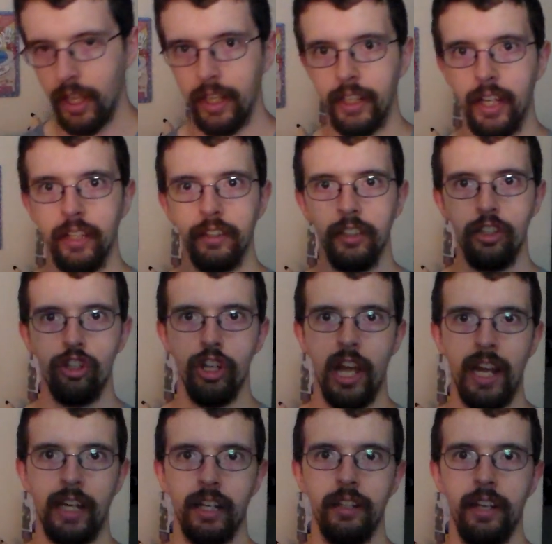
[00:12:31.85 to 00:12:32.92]
I got the
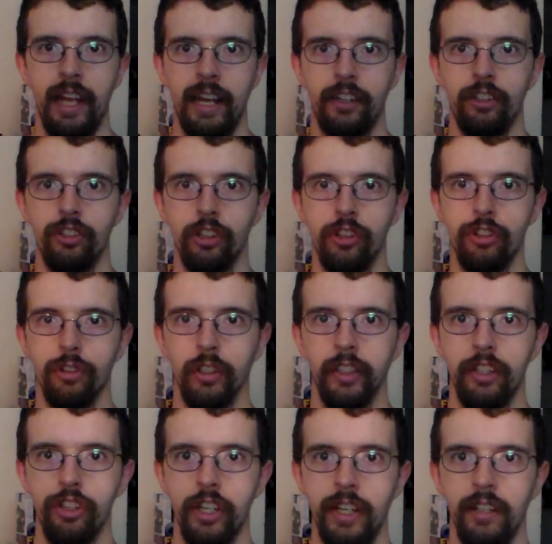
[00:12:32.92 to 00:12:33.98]
Jak and Daxter
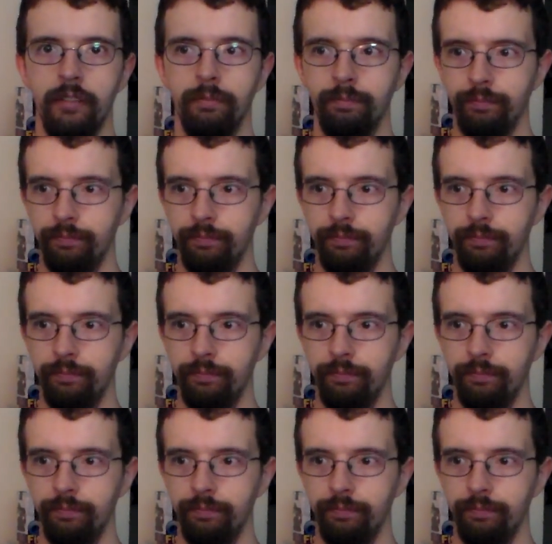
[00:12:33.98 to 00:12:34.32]
trilogy.